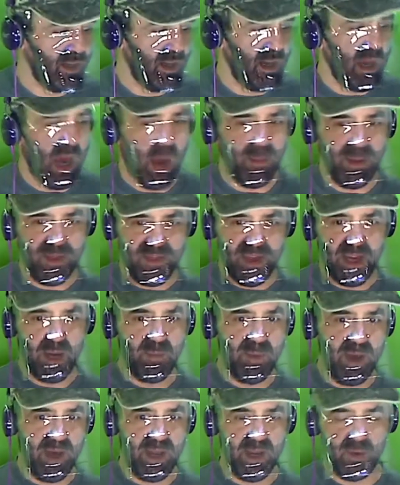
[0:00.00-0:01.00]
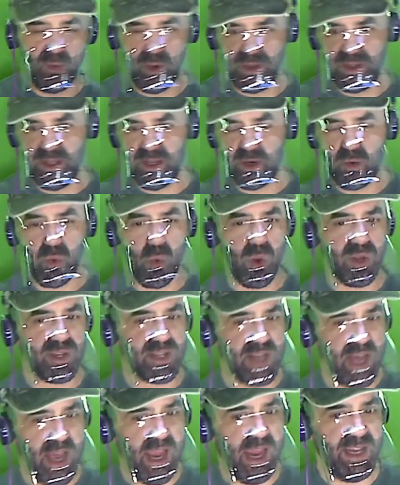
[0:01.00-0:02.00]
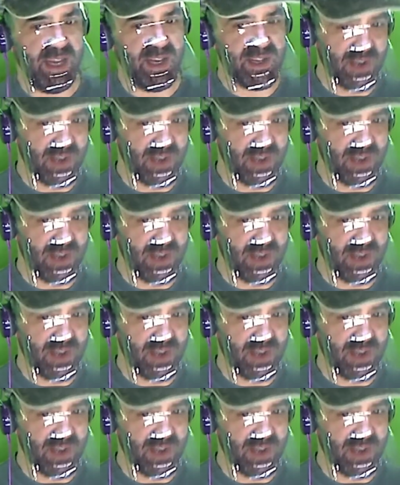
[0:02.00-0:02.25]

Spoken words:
I mean, think about it. When the quarantine is